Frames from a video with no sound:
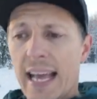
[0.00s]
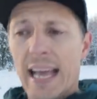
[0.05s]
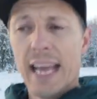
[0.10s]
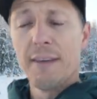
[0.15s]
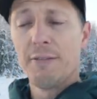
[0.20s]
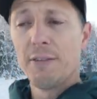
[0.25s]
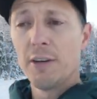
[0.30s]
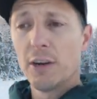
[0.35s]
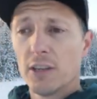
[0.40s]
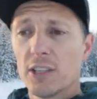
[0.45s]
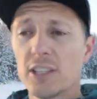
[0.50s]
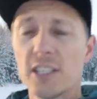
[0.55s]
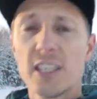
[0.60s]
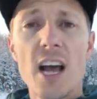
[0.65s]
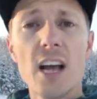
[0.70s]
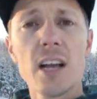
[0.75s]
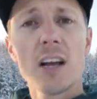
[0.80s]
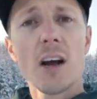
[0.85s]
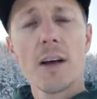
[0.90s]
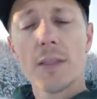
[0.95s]
If you're
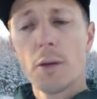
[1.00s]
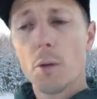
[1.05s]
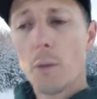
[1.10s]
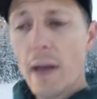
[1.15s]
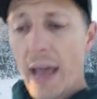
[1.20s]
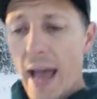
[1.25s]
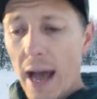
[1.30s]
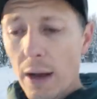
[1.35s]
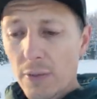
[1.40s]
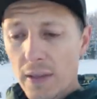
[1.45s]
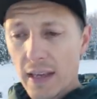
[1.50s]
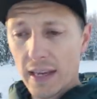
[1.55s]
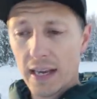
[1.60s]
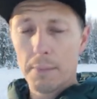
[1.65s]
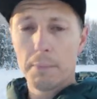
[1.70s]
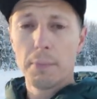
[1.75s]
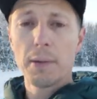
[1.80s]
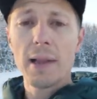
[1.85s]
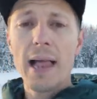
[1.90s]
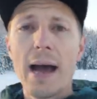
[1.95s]
stuck on the way out, they
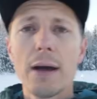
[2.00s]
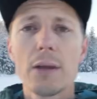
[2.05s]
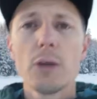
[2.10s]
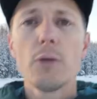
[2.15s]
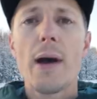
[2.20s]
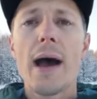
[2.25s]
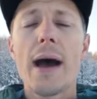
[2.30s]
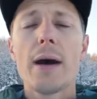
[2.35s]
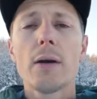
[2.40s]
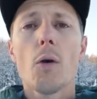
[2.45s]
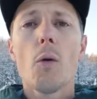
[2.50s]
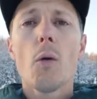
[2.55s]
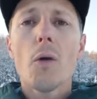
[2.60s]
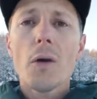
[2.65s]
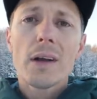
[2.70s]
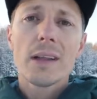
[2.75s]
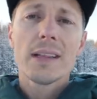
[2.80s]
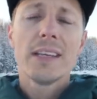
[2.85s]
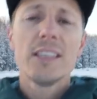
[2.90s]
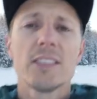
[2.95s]
can plow you out
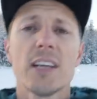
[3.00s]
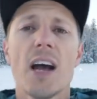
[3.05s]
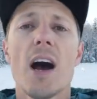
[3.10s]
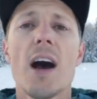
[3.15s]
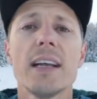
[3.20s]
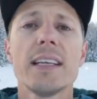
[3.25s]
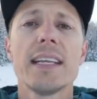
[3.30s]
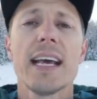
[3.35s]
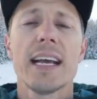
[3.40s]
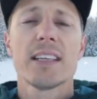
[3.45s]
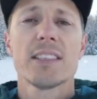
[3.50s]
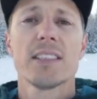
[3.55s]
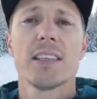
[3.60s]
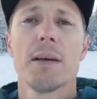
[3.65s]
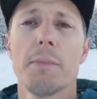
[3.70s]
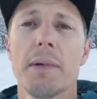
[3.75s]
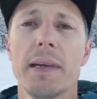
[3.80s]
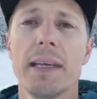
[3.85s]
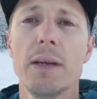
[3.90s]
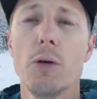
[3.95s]
or at least contact
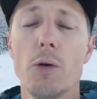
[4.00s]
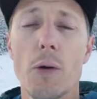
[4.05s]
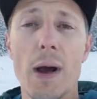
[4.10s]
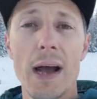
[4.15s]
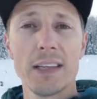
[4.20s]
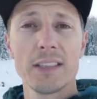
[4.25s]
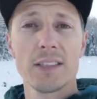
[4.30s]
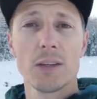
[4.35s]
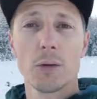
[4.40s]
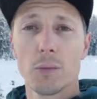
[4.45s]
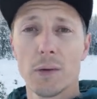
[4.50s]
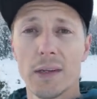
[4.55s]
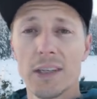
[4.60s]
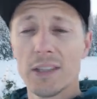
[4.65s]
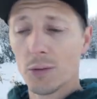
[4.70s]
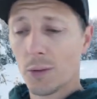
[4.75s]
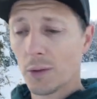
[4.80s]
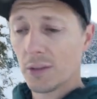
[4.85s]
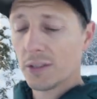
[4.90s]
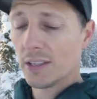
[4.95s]
somebody who has the
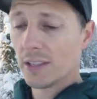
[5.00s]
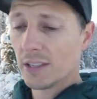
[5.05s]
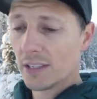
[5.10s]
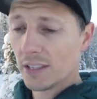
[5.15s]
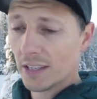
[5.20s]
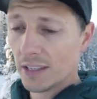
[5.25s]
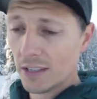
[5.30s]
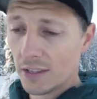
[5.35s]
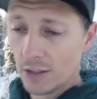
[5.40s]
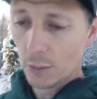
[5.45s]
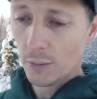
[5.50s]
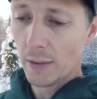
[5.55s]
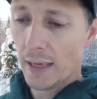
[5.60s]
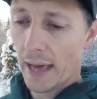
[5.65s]
resources to do